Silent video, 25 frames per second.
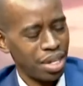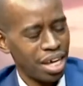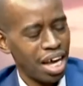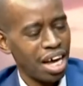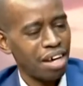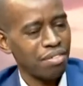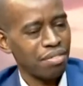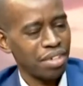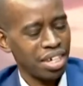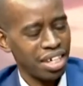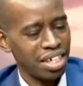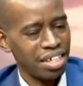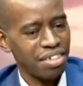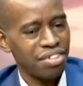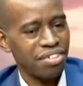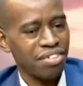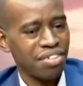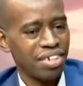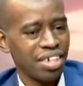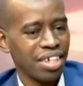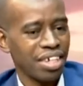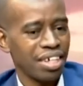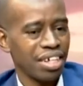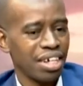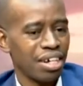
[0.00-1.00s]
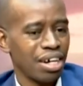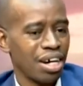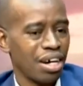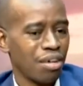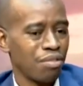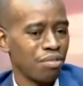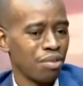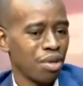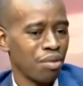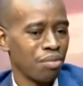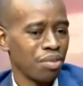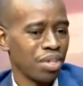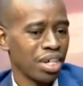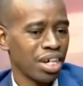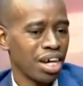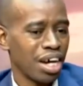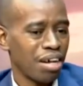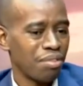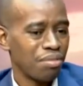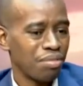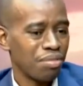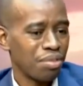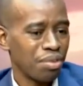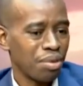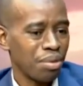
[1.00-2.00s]
We have a history where we
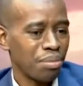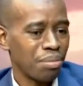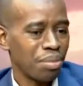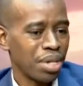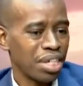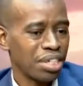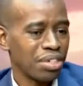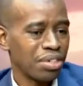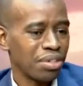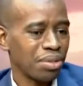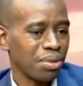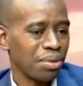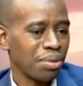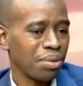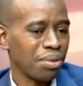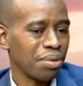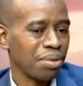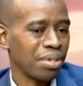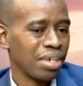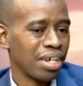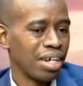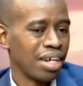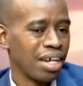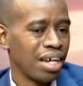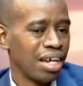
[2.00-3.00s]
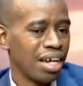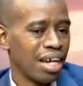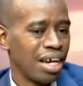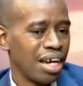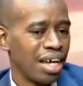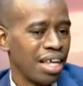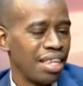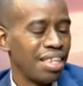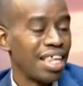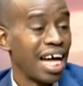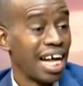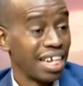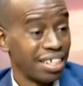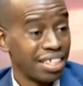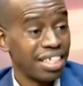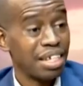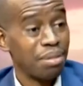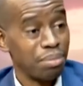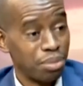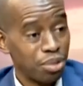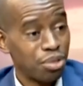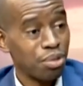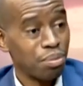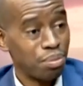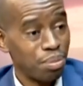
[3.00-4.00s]
come from. And so that
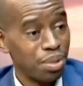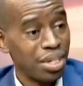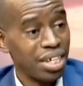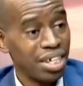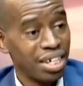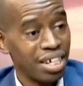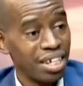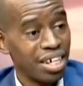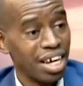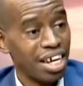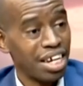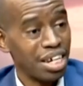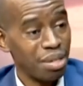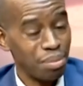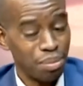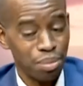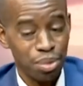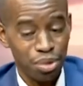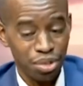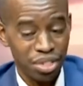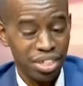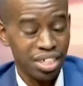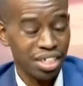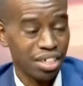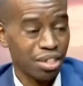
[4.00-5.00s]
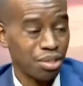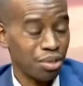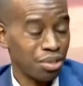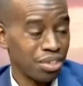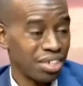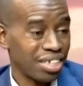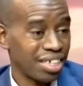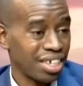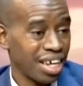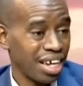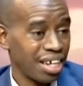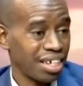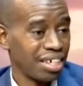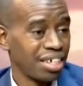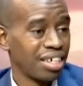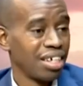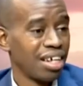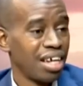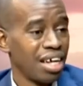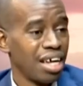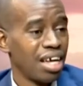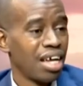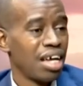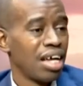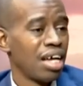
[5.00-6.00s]
seems to be an important concern.
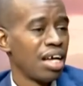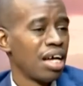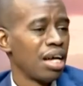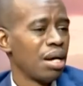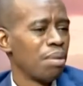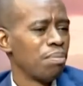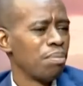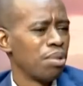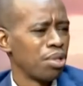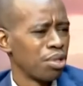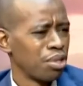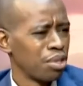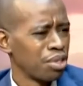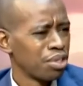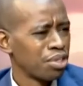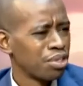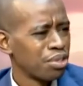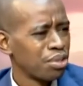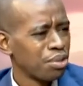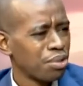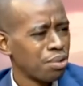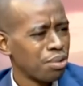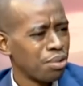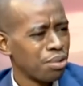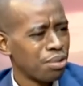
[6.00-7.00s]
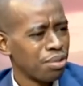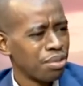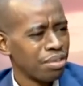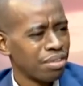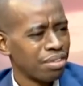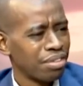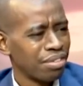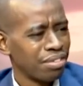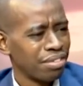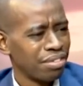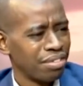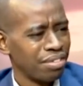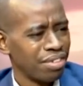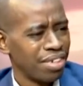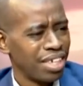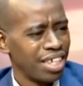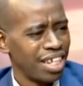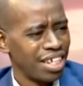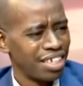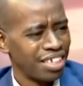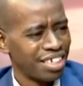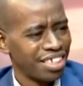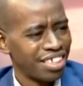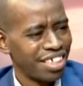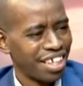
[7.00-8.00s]
Mm-hmm. But also,
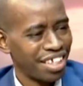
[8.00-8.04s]
there's